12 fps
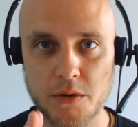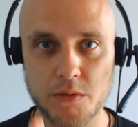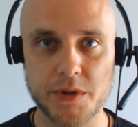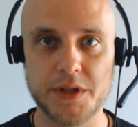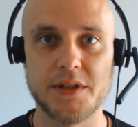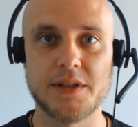
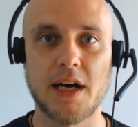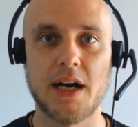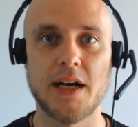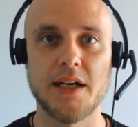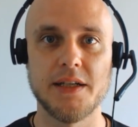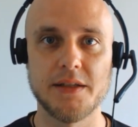with his
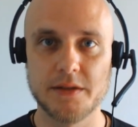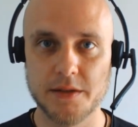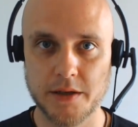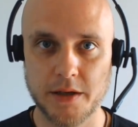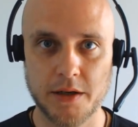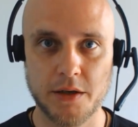eyes,
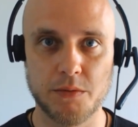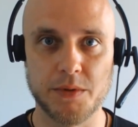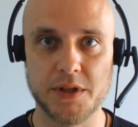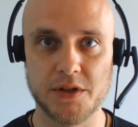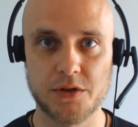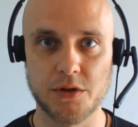with
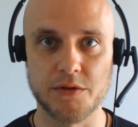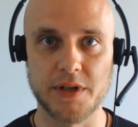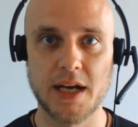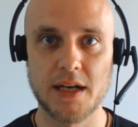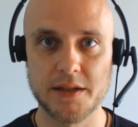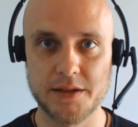his
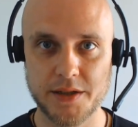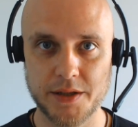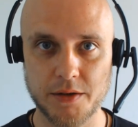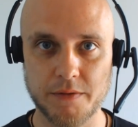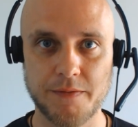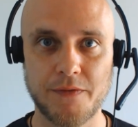tonality
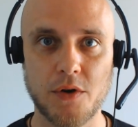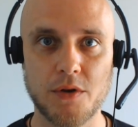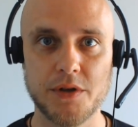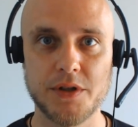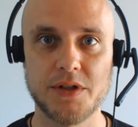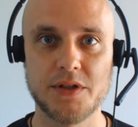of
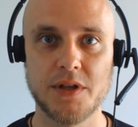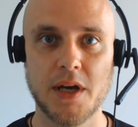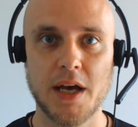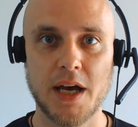voice,